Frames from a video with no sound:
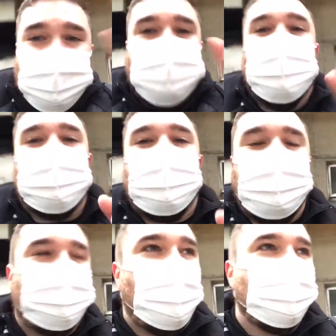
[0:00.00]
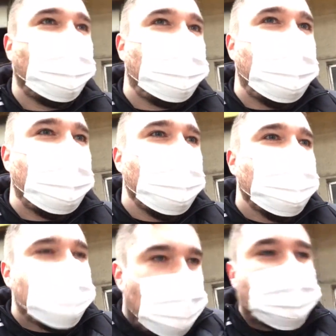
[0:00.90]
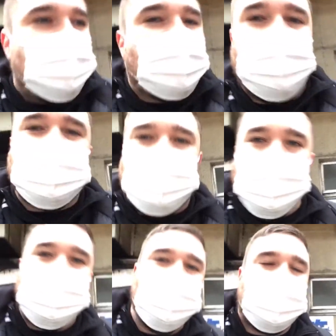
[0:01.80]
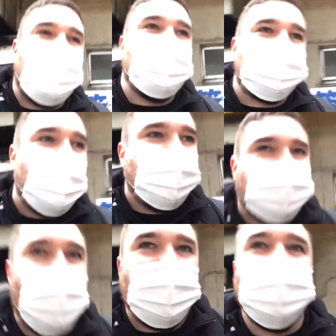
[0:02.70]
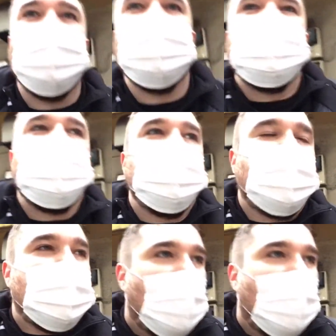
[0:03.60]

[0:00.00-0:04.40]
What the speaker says: took my bowl away just because I was looking at my phone. Like,